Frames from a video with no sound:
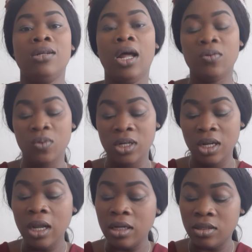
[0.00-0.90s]
that we
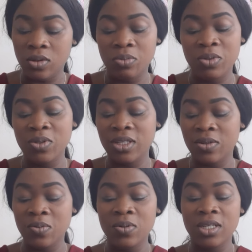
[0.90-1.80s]
need to build a
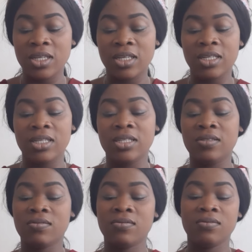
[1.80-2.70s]
good
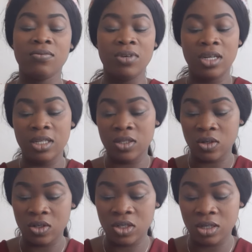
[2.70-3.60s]

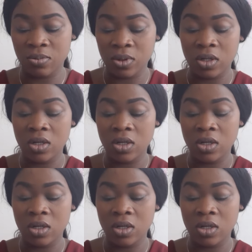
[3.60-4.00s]
relationship.